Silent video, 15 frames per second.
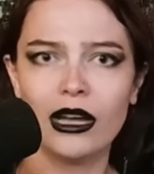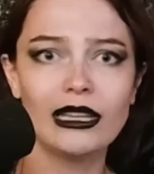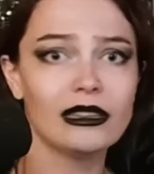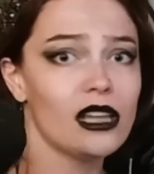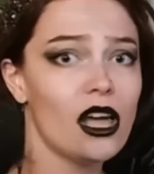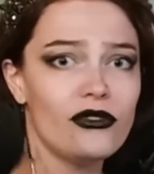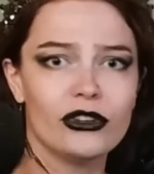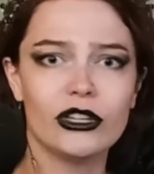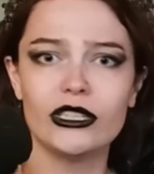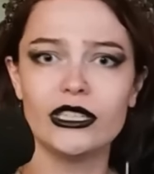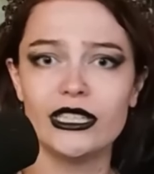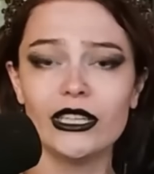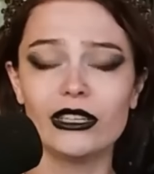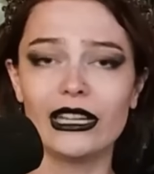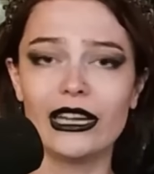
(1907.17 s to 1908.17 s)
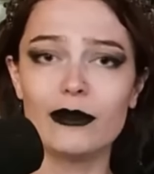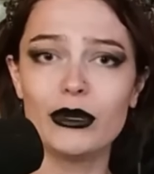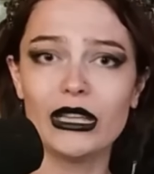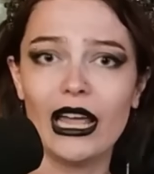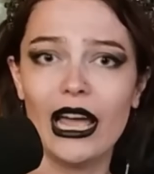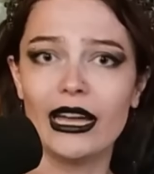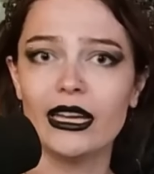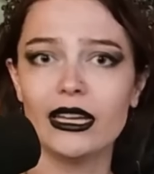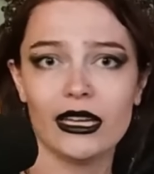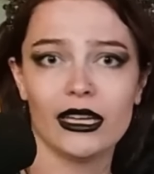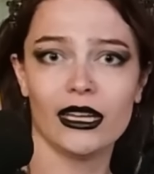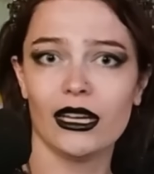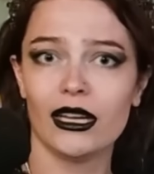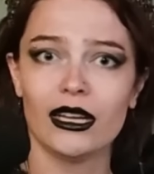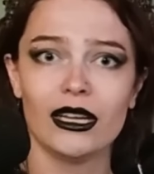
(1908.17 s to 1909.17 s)
I love her dearly, but like,
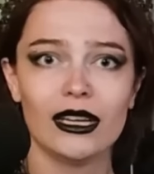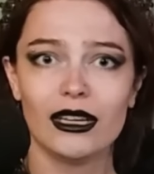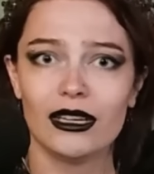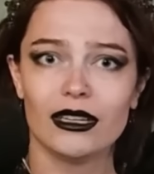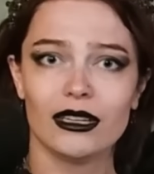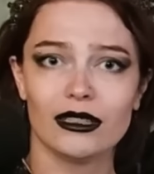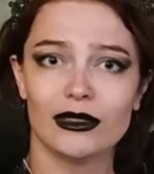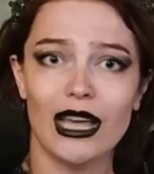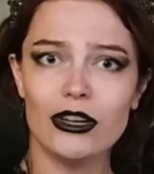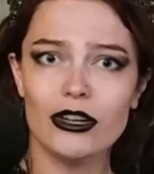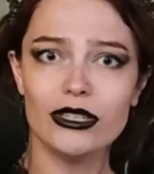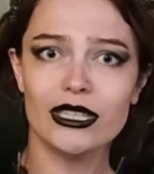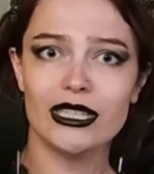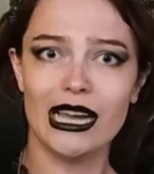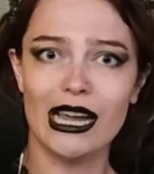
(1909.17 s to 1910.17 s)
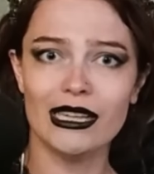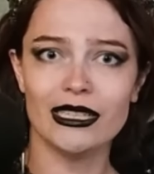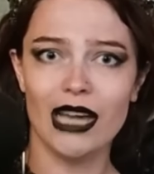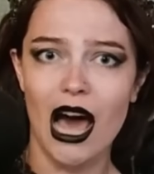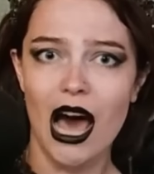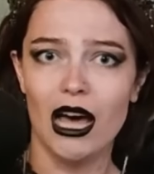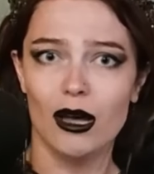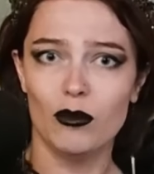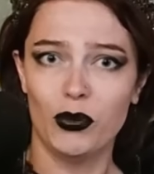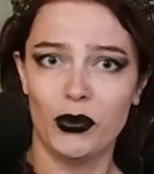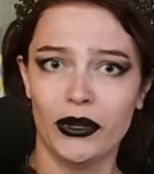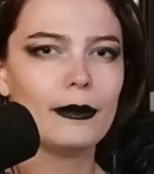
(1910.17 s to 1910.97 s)
let her stand up.